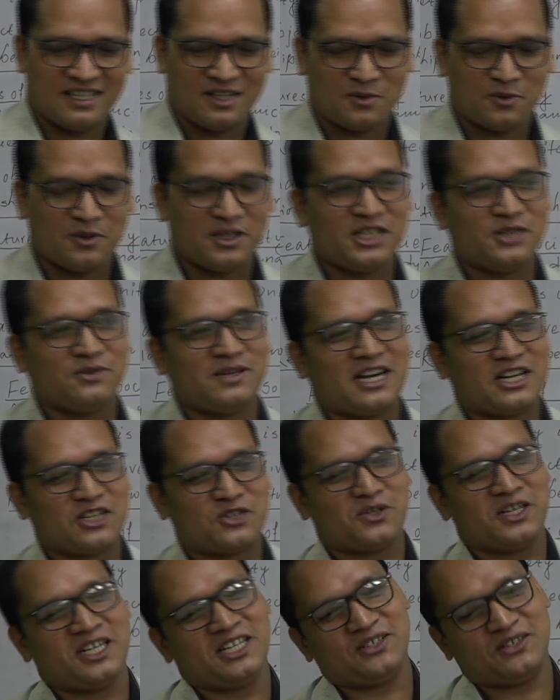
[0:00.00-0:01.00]
when you had
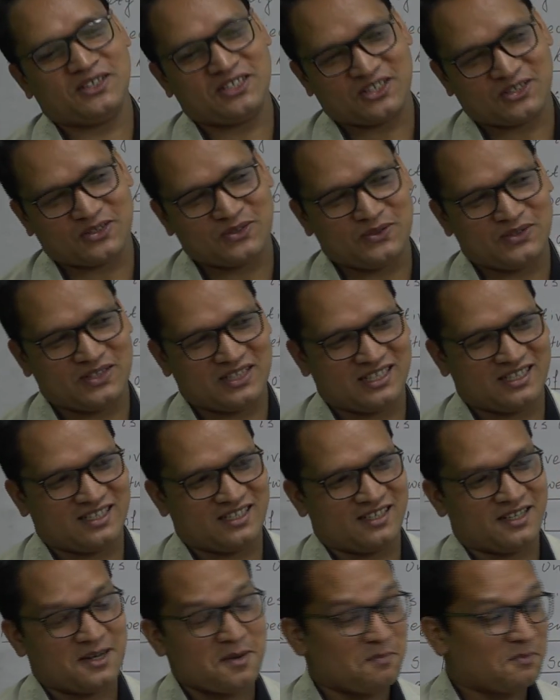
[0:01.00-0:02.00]
joined your school,
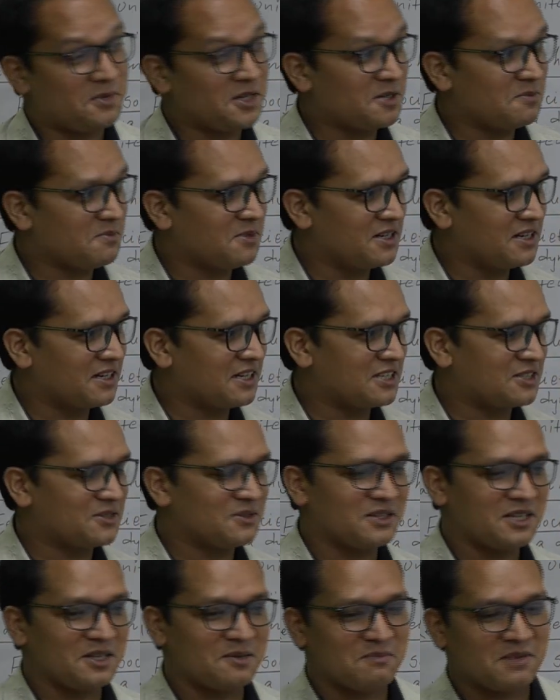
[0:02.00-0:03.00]

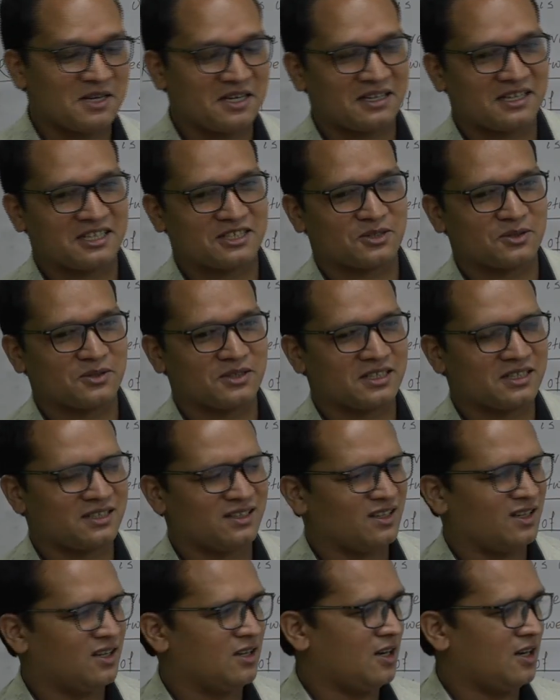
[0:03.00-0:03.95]
pre-Montessori, Montessori,